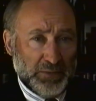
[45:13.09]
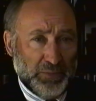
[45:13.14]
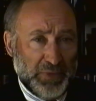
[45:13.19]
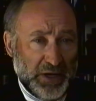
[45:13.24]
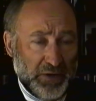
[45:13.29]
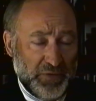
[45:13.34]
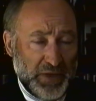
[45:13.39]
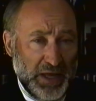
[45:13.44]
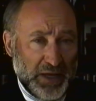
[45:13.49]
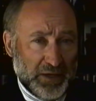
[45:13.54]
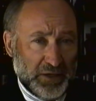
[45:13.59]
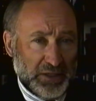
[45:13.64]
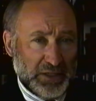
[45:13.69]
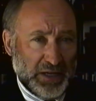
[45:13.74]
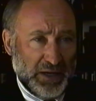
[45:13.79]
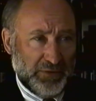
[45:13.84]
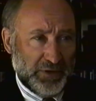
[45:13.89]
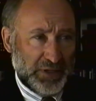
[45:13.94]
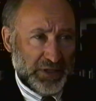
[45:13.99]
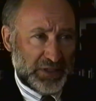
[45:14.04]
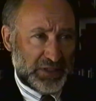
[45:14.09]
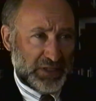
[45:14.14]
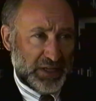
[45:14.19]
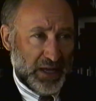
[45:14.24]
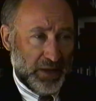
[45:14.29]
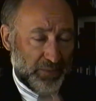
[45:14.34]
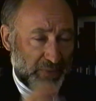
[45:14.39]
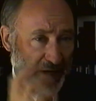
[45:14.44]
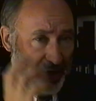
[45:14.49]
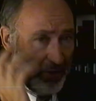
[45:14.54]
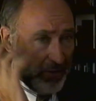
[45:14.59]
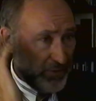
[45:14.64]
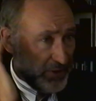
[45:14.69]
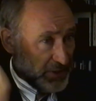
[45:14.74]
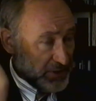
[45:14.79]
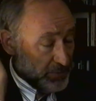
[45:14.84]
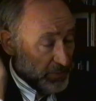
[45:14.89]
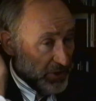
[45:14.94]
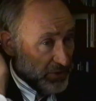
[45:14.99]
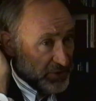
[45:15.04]
But if they could cover this up by
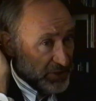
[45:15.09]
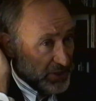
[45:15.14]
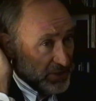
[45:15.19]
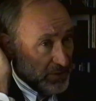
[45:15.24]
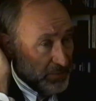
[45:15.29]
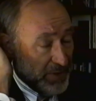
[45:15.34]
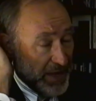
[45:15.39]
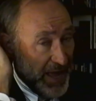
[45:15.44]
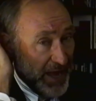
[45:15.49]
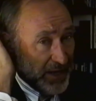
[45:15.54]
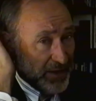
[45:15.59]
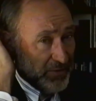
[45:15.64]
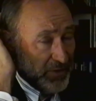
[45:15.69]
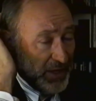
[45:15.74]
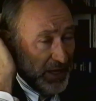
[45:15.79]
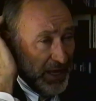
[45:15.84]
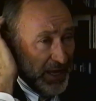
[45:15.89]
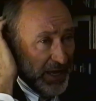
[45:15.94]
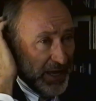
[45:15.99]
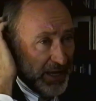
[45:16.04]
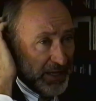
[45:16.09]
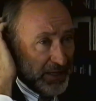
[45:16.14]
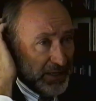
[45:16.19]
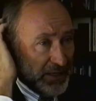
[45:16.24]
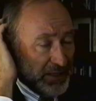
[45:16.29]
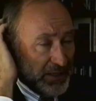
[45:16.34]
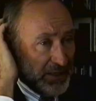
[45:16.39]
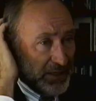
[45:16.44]
overexposing the back of the head,